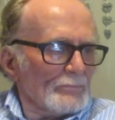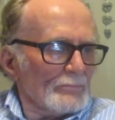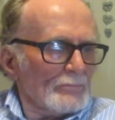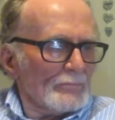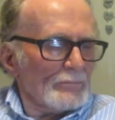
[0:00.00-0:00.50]

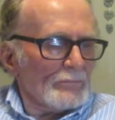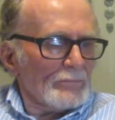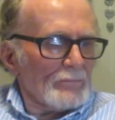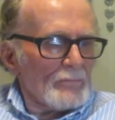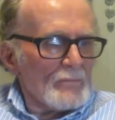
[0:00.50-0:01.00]

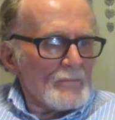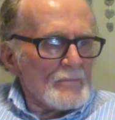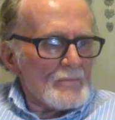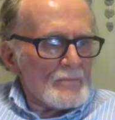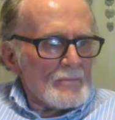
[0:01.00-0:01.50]

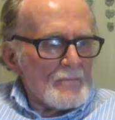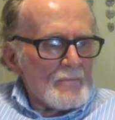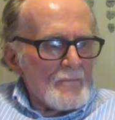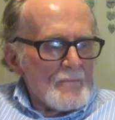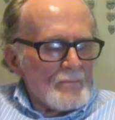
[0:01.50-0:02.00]

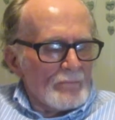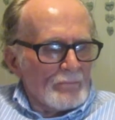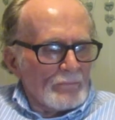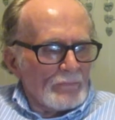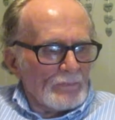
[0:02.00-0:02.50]

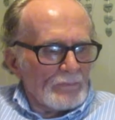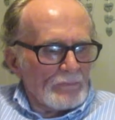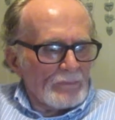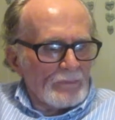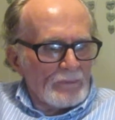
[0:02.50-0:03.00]

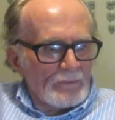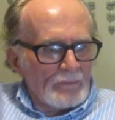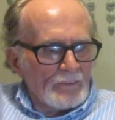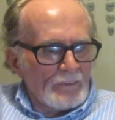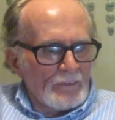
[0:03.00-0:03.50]

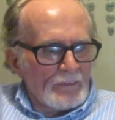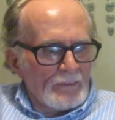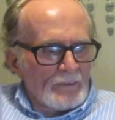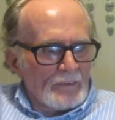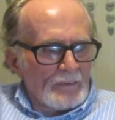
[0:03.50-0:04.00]

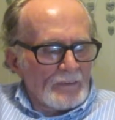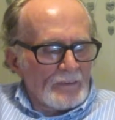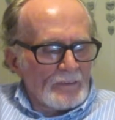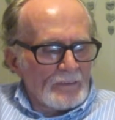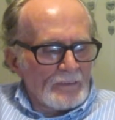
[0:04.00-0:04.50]

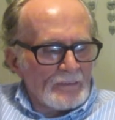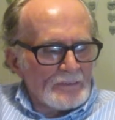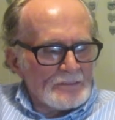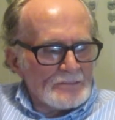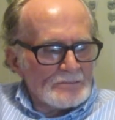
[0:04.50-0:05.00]
This person isn't speaking.